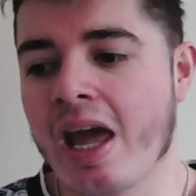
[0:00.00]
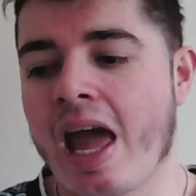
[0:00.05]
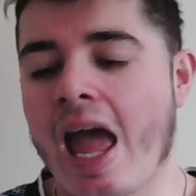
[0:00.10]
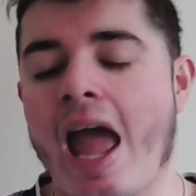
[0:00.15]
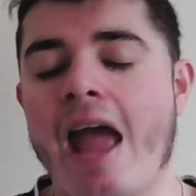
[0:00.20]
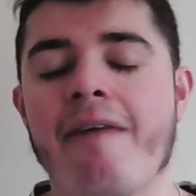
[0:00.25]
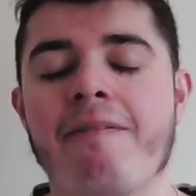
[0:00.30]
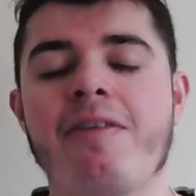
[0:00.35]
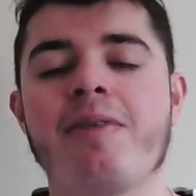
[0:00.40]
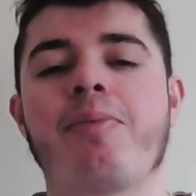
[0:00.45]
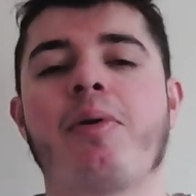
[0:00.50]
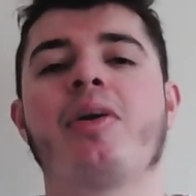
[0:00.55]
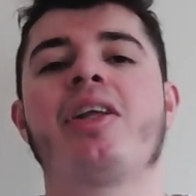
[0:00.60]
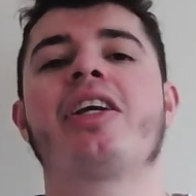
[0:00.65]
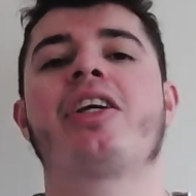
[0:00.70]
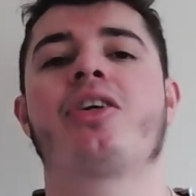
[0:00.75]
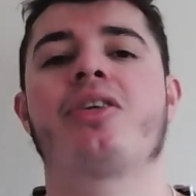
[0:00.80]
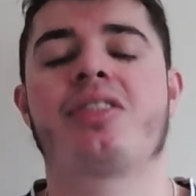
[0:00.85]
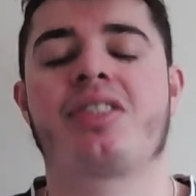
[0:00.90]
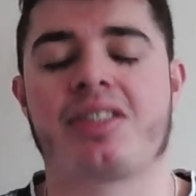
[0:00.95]
Everybody
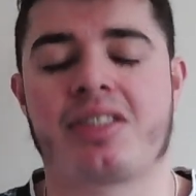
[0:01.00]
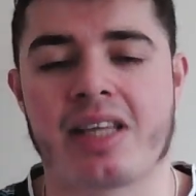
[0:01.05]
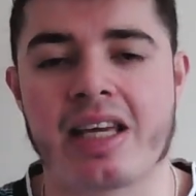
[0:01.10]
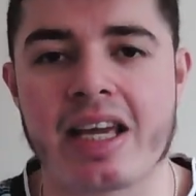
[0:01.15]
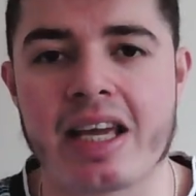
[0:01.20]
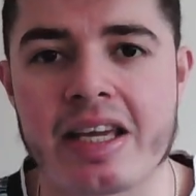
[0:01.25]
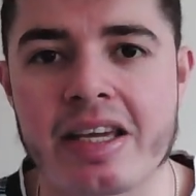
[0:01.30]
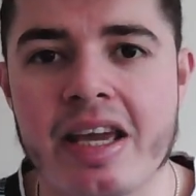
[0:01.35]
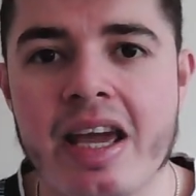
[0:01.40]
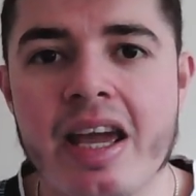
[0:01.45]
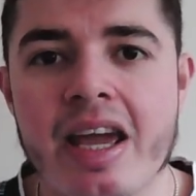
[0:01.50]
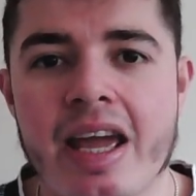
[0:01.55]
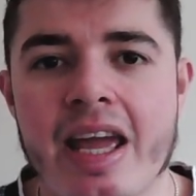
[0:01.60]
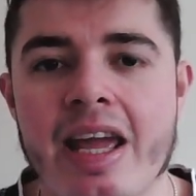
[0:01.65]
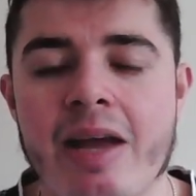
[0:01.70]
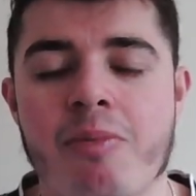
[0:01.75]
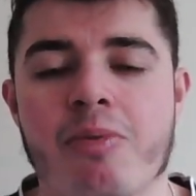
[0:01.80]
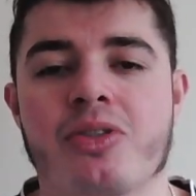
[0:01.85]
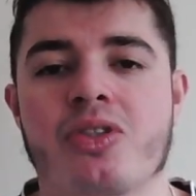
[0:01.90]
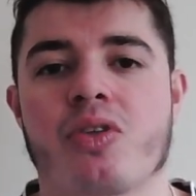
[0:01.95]
could see
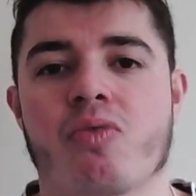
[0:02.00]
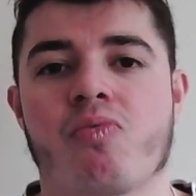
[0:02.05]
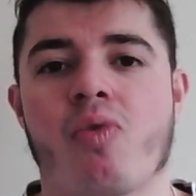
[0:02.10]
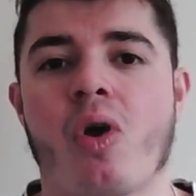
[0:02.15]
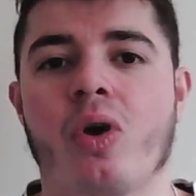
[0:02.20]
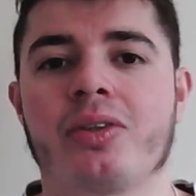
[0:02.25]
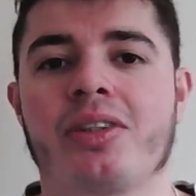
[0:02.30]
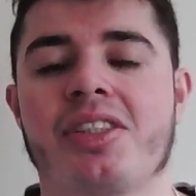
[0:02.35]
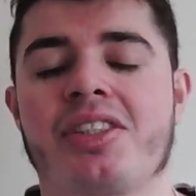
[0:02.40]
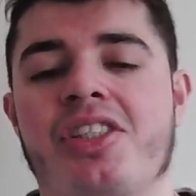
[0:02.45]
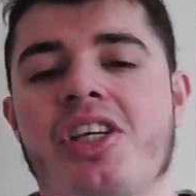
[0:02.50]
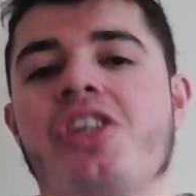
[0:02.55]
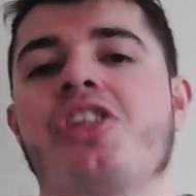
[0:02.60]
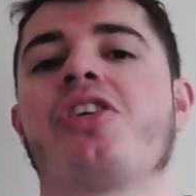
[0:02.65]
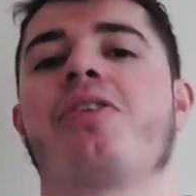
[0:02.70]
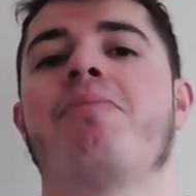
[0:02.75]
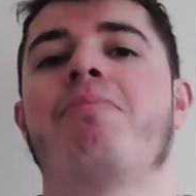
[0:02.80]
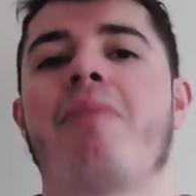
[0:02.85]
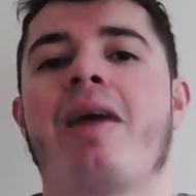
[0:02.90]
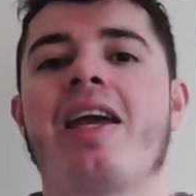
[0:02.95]
it was the wrong
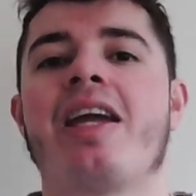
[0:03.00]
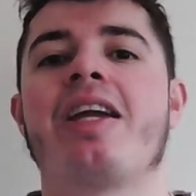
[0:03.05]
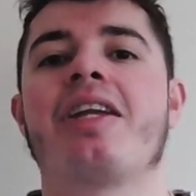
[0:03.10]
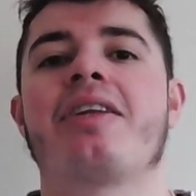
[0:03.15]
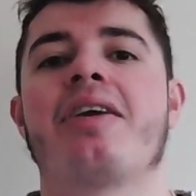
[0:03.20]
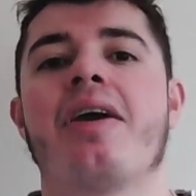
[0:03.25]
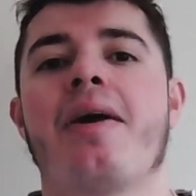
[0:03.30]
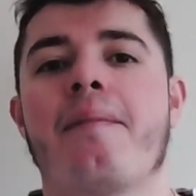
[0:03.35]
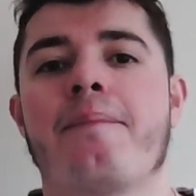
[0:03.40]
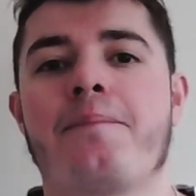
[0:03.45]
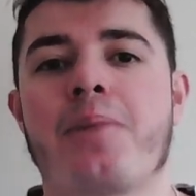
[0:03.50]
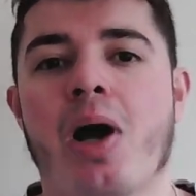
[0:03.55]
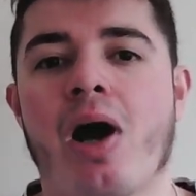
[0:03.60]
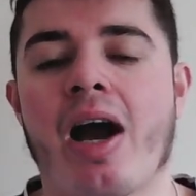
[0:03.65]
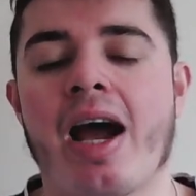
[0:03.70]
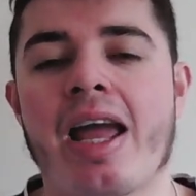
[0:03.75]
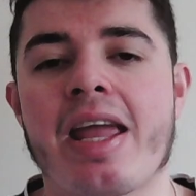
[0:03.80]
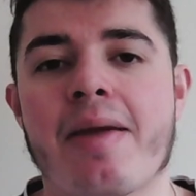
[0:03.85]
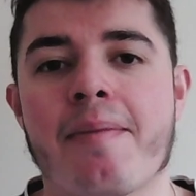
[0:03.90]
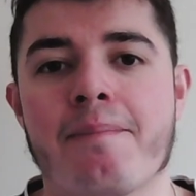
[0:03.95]
decision made
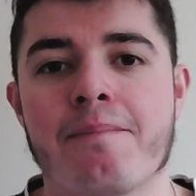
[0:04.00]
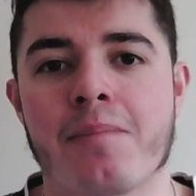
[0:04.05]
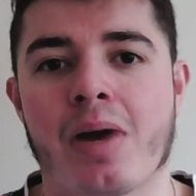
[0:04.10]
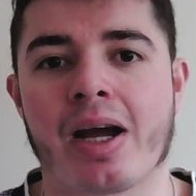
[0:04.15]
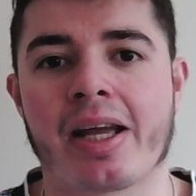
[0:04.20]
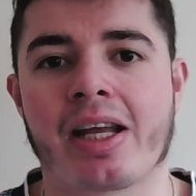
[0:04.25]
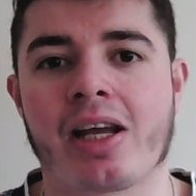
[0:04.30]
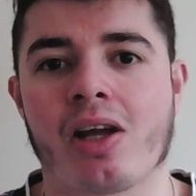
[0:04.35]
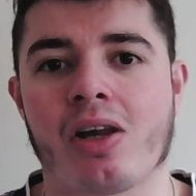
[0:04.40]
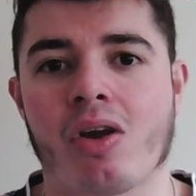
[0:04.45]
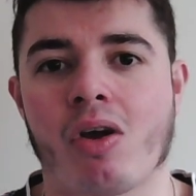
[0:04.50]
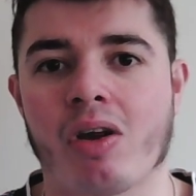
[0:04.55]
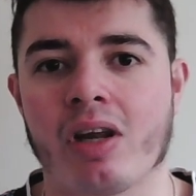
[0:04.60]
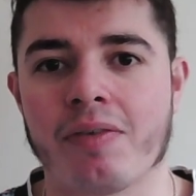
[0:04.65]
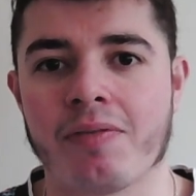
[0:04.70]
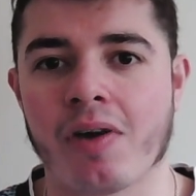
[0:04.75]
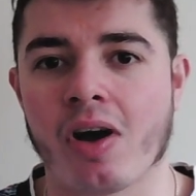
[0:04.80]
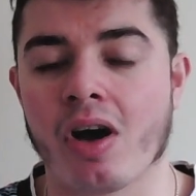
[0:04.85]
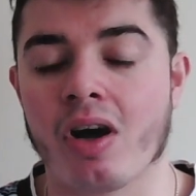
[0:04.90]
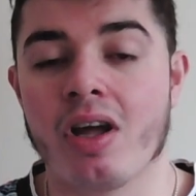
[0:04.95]
by Michael
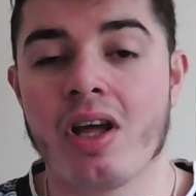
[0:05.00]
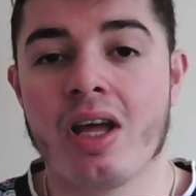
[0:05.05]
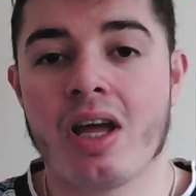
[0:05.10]
Oliver.